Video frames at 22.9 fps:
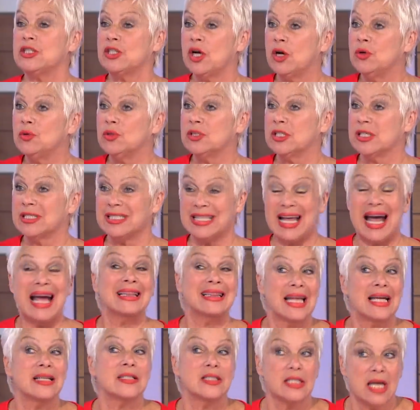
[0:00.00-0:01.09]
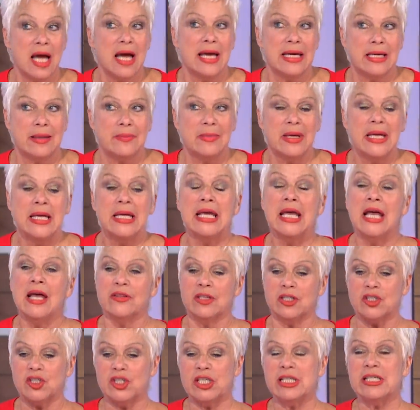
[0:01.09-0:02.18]
told us at that time
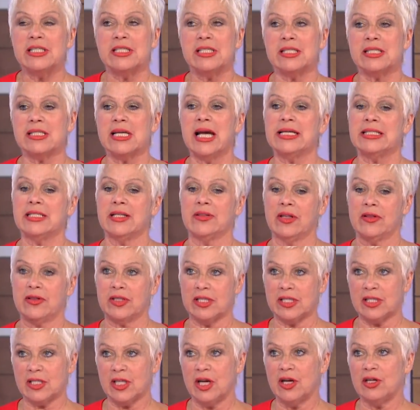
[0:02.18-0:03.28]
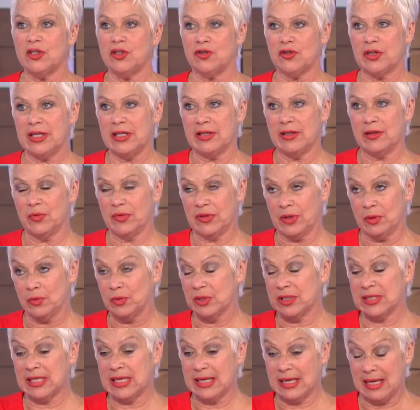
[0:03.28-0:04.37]
that she had decided that the surgery that
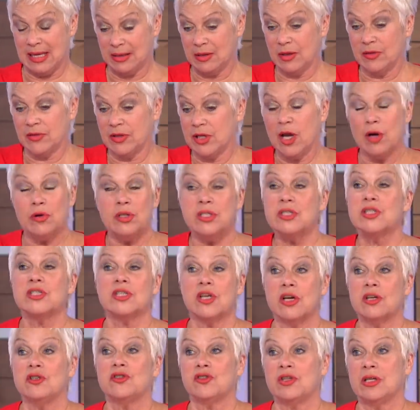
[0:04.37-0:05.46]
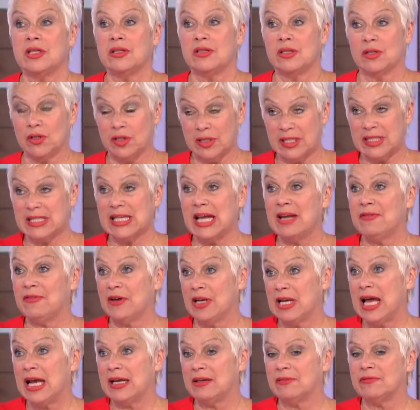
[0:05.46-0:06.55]
was the only surgery that could save her
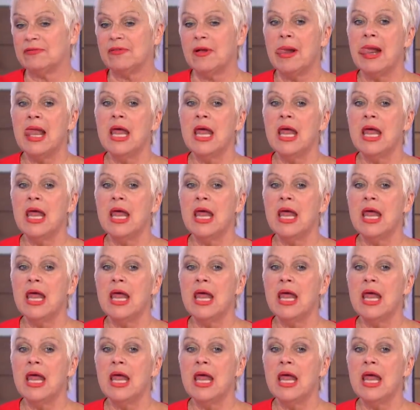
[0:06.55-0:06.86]
life